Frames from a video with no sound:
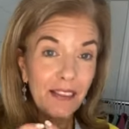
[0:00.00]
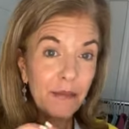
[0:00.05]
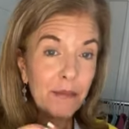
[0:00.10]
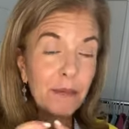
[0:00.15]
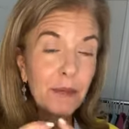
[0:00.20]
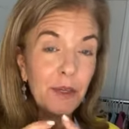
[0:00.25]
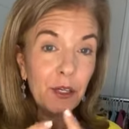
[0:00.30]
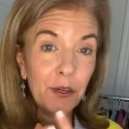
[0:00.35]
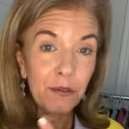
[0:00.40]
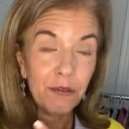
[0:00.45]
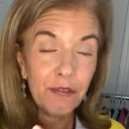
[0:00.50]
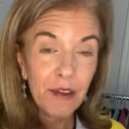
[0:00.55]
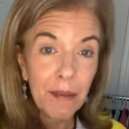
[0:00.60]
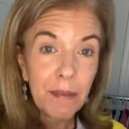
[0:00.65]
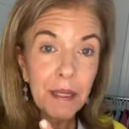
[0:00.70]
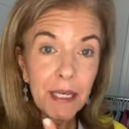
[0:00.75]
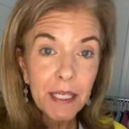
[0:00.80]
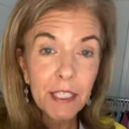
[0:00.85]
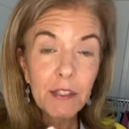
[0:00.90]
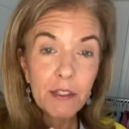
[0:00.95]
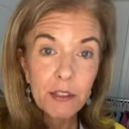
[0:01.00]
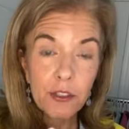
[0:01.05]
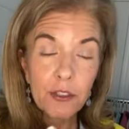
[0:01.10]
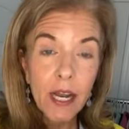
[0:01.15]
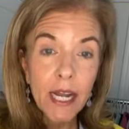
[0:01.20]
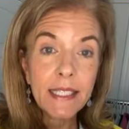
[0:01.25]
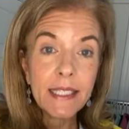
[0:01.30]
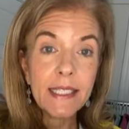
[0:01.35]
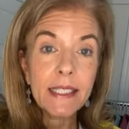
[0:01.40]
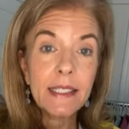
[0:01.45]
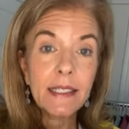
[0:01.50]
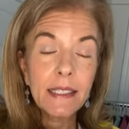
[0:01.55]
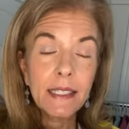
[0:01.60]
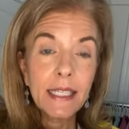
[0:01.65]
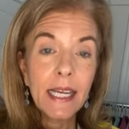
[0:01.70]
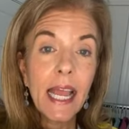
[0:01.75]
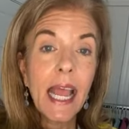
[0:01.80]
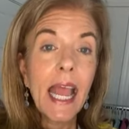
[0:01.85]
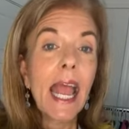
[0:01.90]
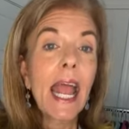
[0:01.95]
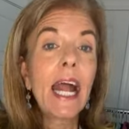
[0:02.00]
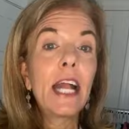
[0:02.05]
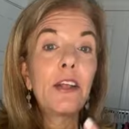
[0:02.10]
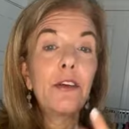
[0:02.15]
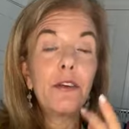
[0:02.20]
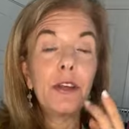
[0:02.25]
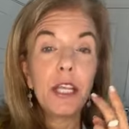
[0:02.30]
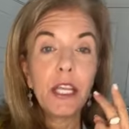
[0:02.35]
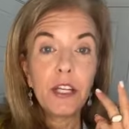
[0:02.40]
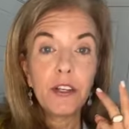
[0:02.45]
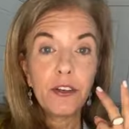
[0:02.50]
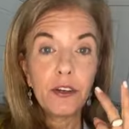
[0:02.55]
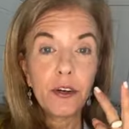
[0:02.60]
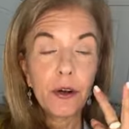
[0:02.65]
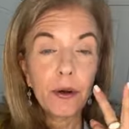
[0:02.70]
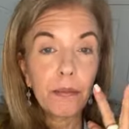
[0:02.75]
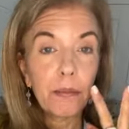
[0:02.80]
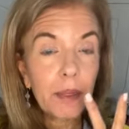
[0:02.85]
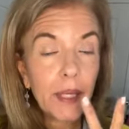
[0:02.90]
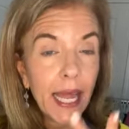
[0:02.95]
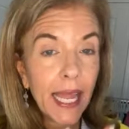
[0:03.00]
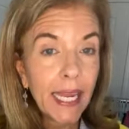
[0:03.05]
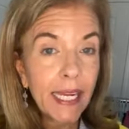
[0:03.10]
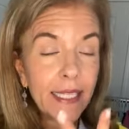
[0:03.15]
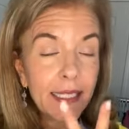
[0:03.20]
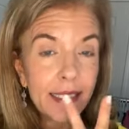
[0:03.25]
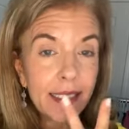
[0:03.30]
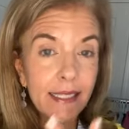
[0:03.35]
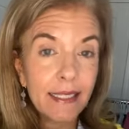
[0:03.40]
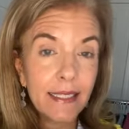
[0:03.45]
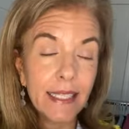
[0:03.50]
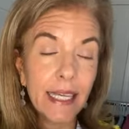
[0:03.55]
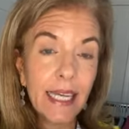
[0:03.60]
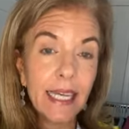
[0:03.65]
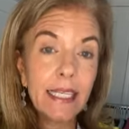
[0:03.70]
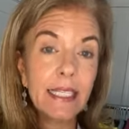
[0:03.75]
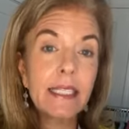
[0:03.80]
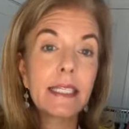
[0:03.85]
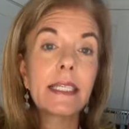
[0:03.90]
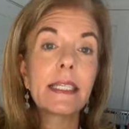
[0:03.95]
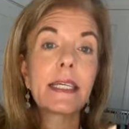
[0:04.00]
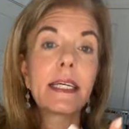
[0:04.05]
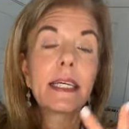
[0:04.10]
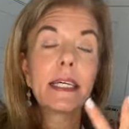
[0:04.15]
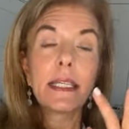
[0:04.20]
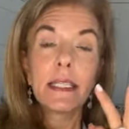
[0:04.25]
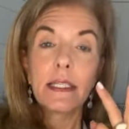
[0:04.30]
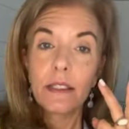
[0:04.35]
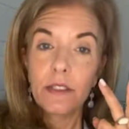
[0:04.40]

You need your feminine dress and you need your blank slate